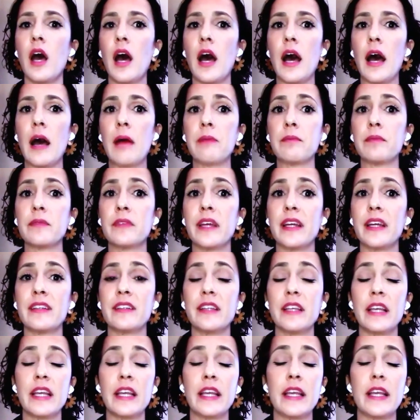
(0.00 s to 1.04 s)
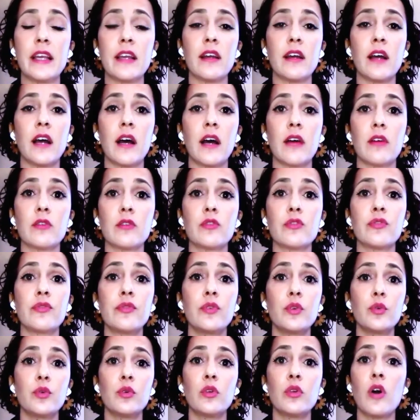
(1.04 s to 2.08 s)
that they
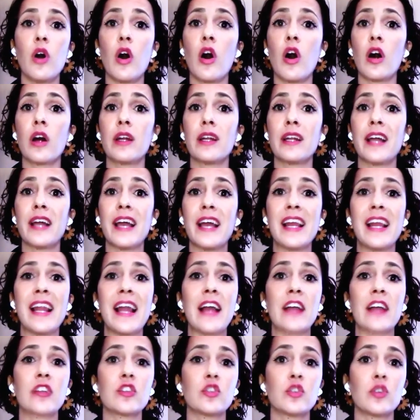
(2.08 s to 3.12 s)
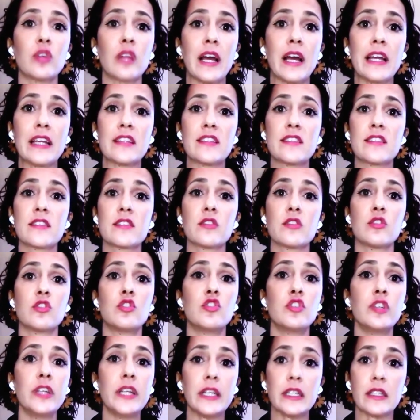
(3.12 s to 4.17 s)
fuel on electrolyte
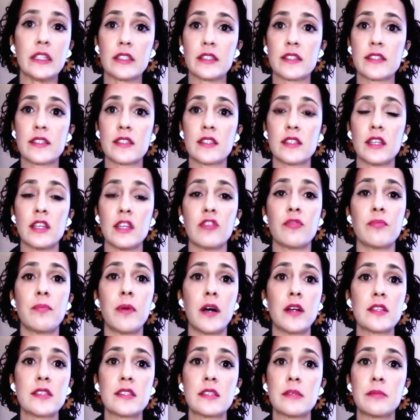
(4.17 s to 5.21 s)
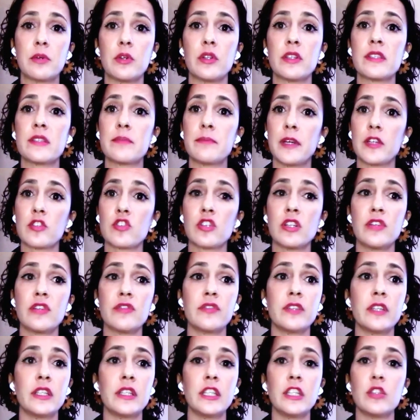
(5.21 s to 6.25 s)
drinks if possible, especially
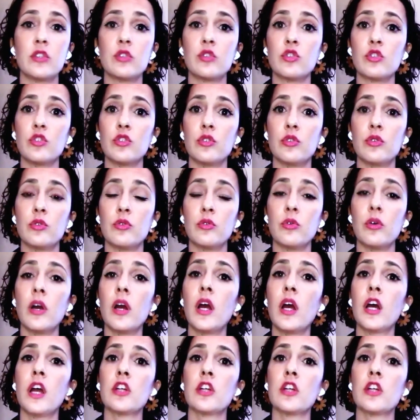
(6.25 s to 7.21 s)
if they need to